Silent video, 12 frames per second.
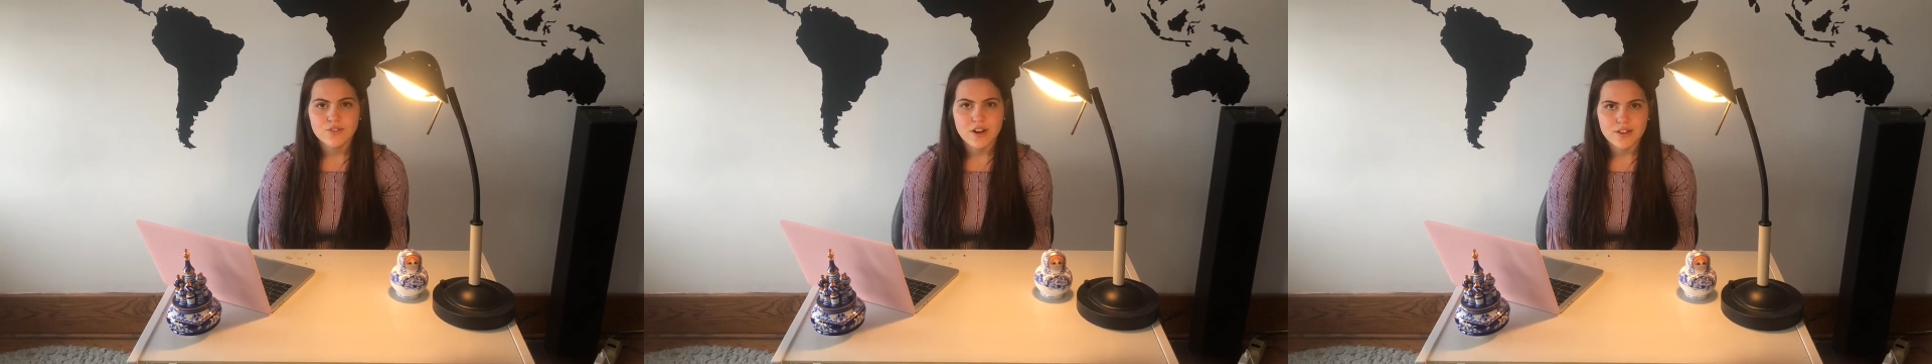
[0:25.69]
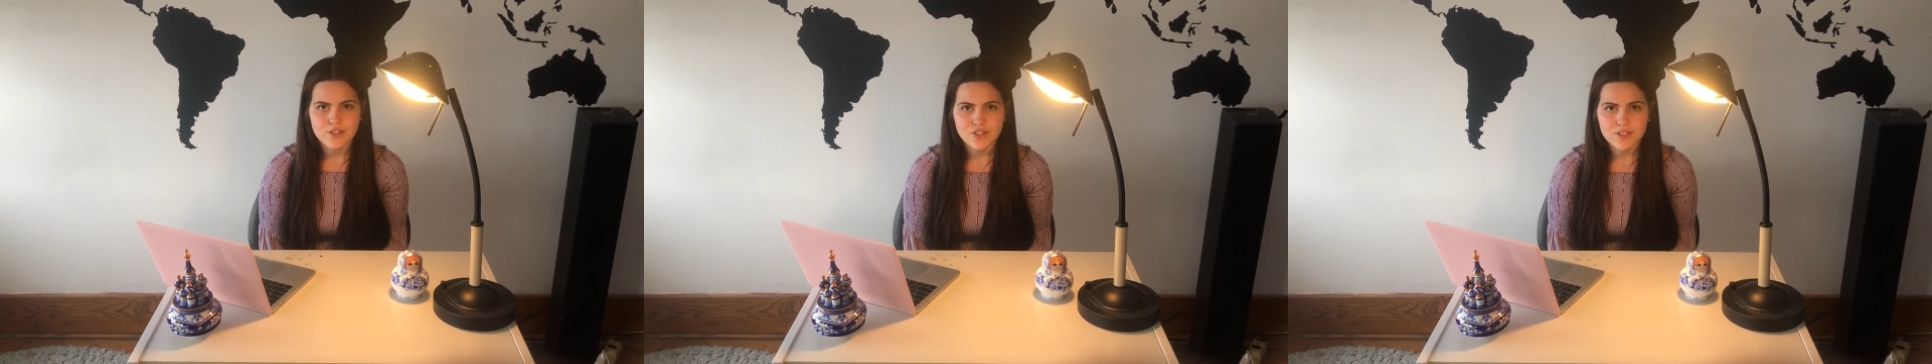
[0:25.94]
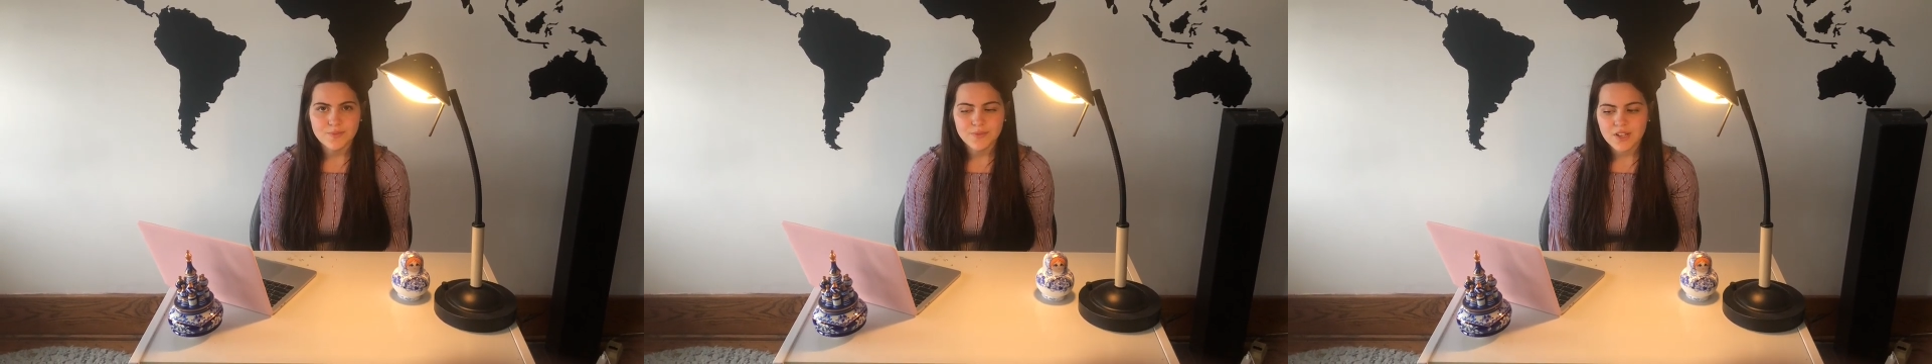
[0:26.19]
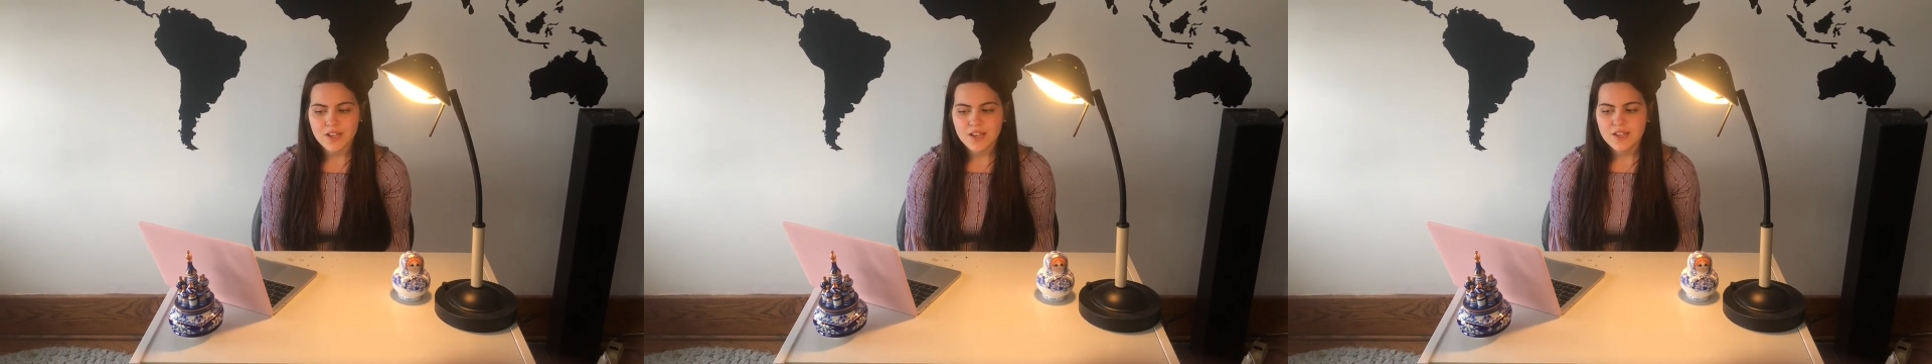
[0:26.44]
strategy
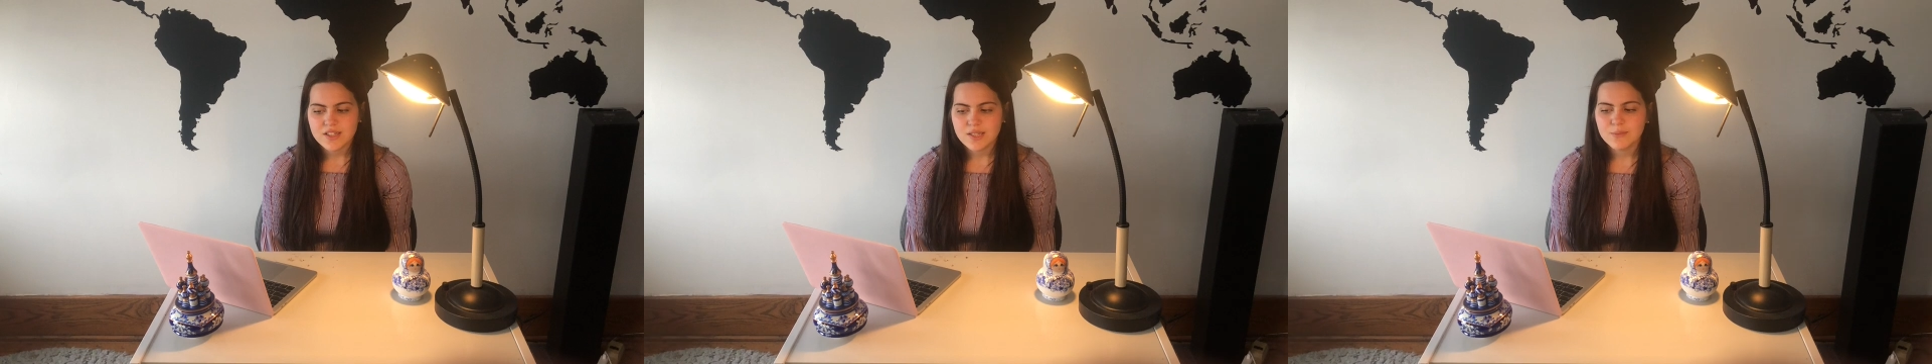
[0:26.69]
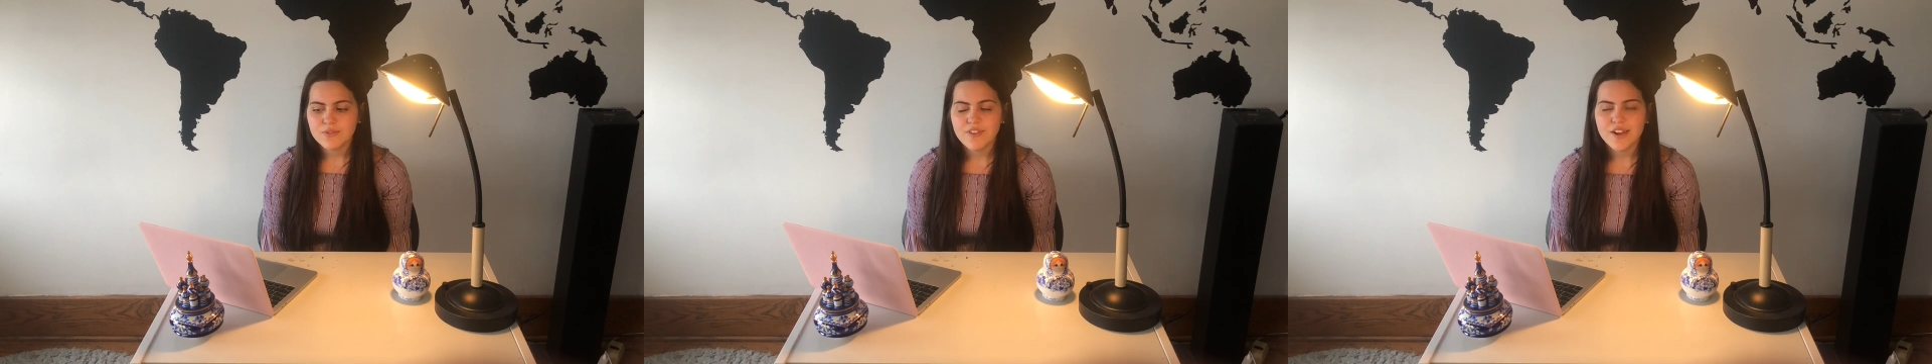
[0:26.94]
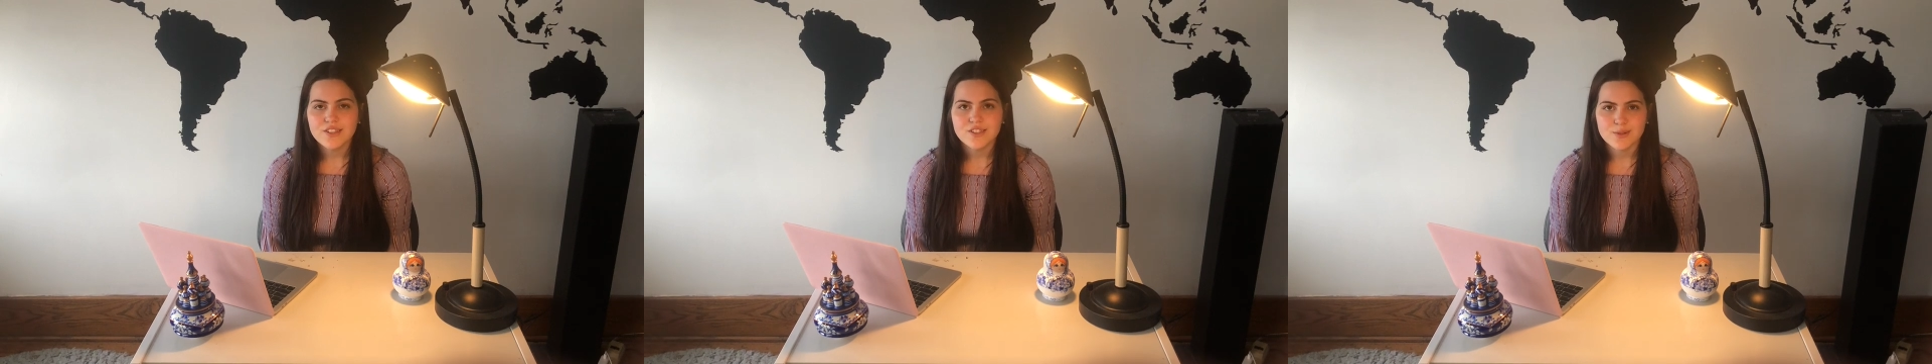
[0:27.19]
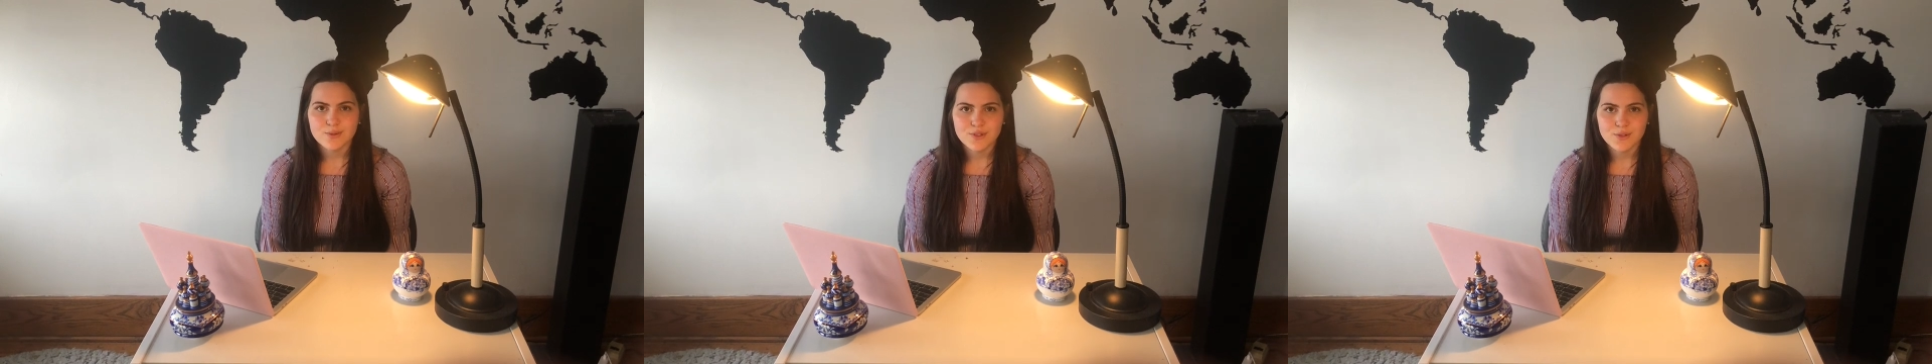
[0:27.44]
simplify,
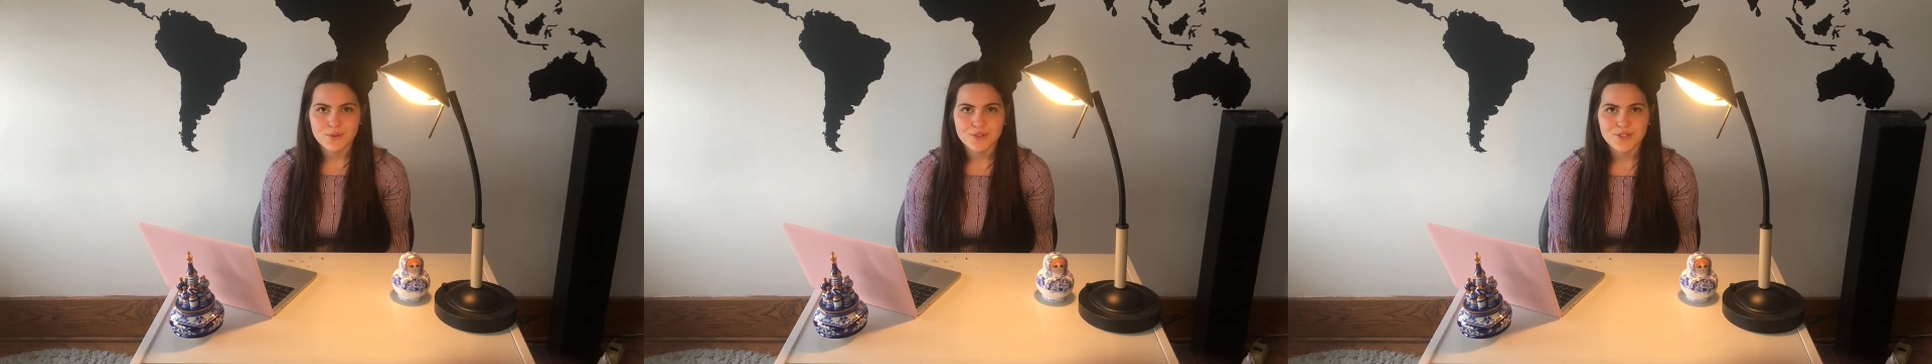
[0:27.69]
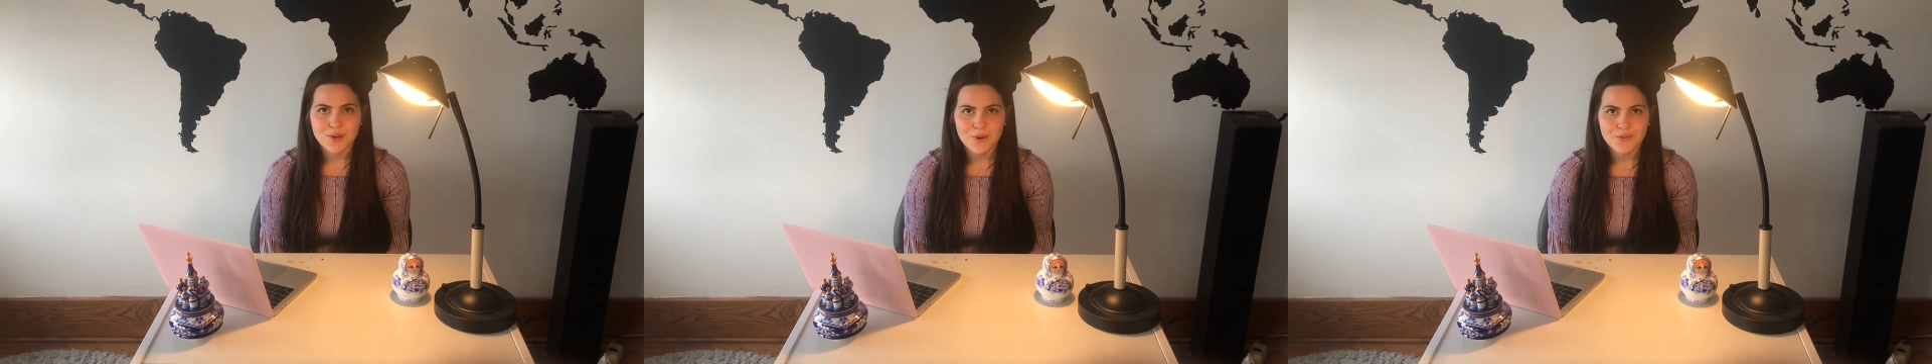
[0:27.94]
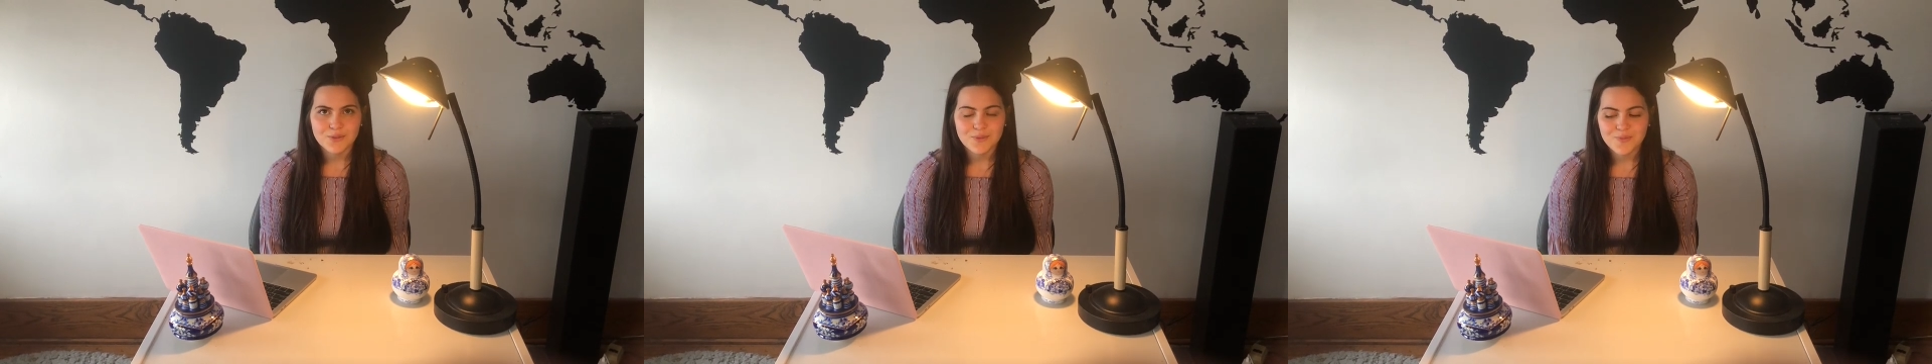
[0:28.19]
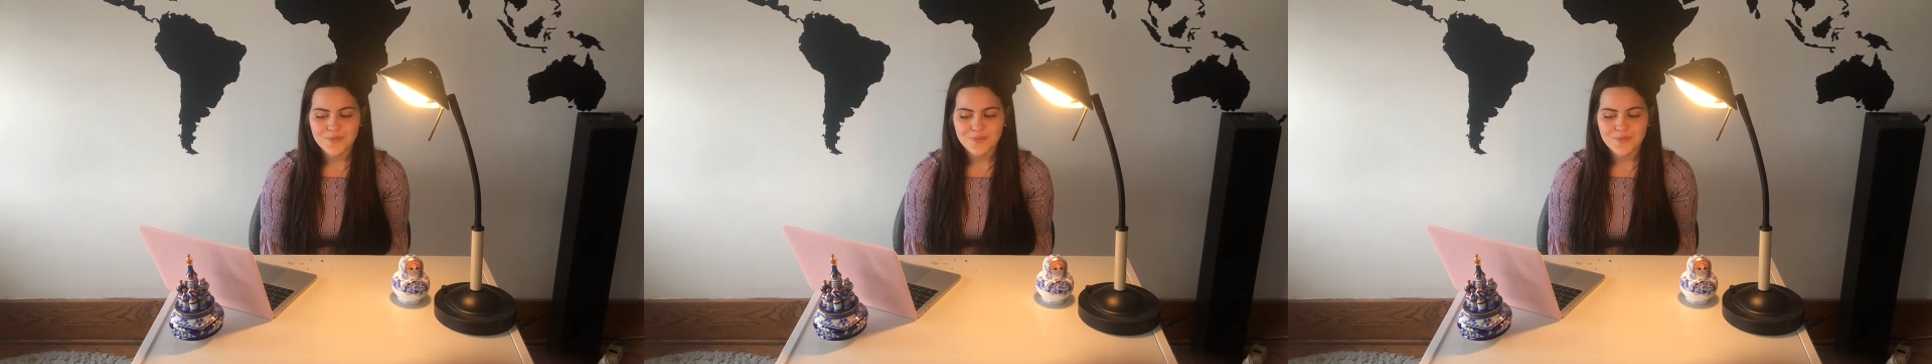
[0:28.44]
substitute, and solve.